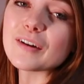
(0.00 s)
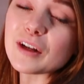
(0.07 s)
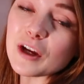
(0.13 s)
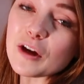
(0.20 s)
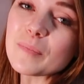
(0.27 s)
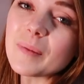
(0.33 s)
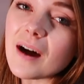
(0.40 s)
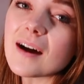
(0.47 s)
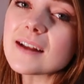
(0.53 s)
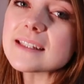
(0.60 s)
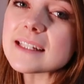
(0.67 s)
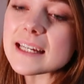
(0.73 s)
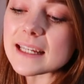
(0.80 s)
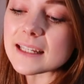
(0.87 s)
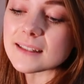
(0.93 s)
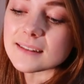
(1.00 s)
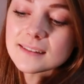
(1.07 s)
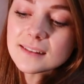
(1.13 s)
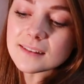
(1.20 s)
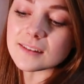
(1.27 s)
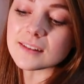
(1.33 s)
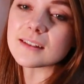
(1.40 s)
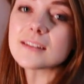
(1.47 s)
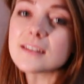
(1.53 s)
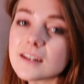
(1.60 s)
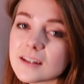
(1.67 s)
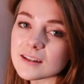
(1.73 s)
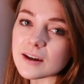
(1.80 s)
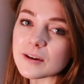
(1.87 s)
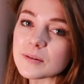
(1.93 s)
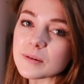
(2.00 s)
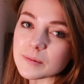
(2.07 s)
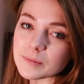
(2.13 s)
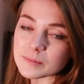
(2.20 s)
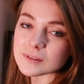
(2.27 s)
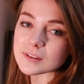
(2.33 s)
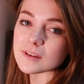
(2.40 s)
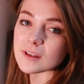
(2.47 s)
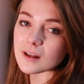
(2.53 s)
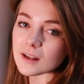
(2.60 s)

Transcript: I'm gonna go party. I'm gonna go to the